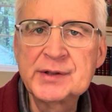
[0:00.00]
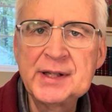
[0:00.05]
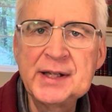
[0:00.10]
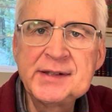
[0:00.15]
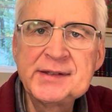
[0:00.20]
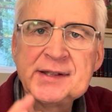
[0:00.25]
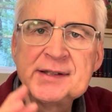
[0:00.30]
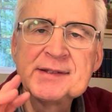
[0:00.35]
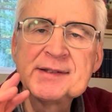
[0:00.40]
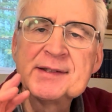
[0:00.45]

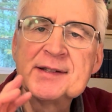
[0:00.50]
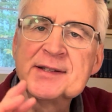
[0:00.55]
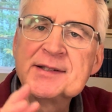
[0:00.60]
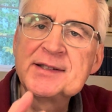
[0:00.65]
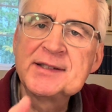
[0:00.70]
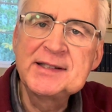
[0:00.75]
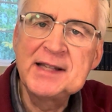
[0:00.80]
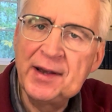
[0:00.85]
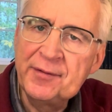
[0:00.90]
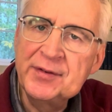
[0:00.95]
This is the
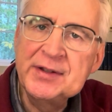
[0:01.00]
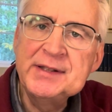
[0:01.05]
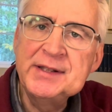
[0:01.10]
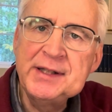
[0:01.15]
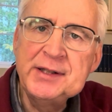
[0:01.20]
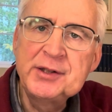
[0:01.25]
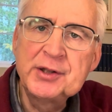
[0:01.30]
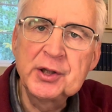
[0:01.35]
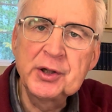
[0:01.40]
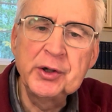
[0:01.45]

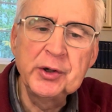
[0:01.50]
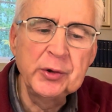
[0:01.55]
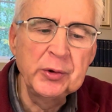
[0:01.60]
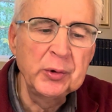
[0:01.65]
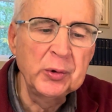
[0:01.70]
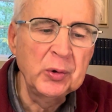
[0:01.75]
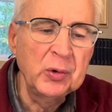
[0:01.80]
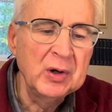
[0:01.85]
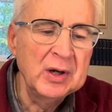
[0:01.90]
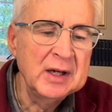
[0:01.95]

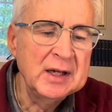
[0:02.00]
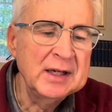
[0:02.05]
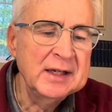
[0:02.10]
72